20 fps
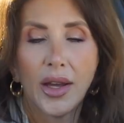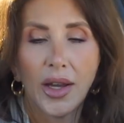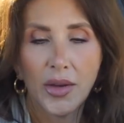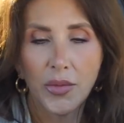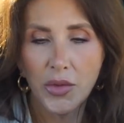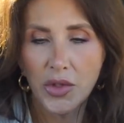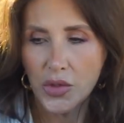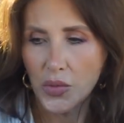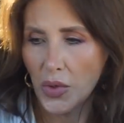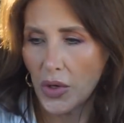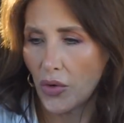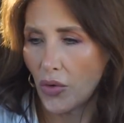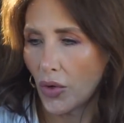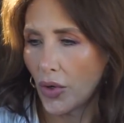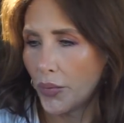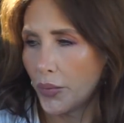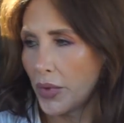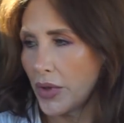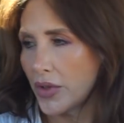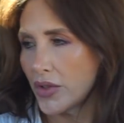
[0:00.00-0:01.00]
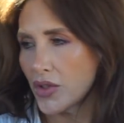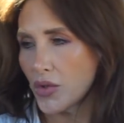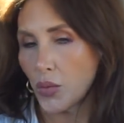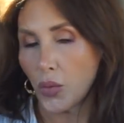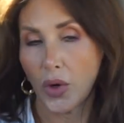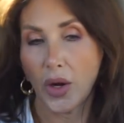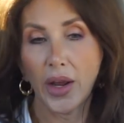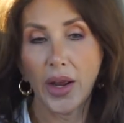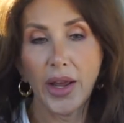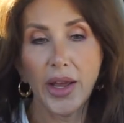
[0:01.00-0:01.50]
I must be grumpy this
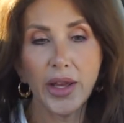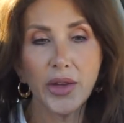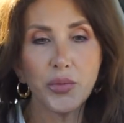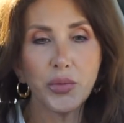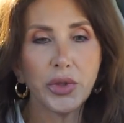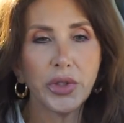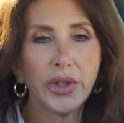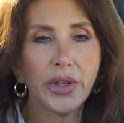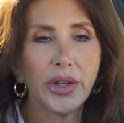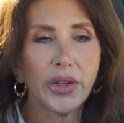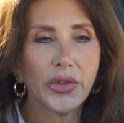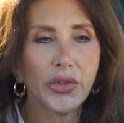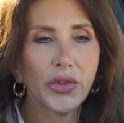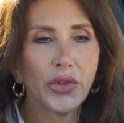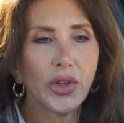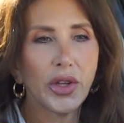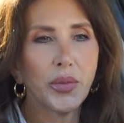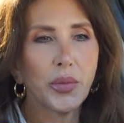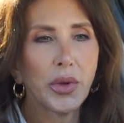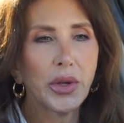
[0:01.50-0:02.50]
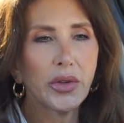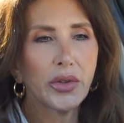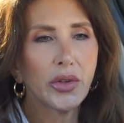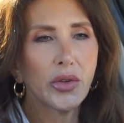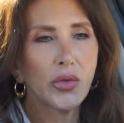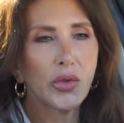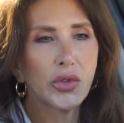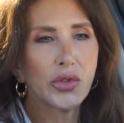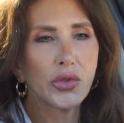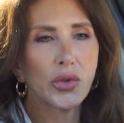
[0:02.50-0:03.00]
morning. I had plenty of sleep. I don't
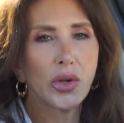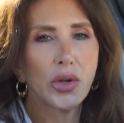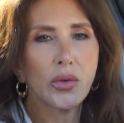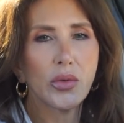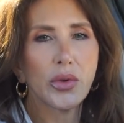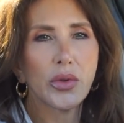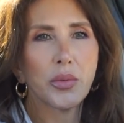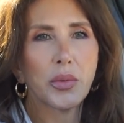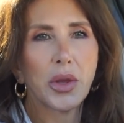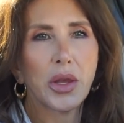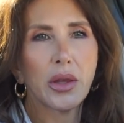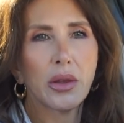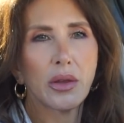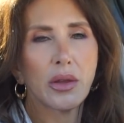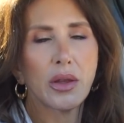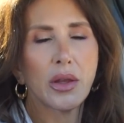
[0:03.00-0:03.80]
know what's wrong with me.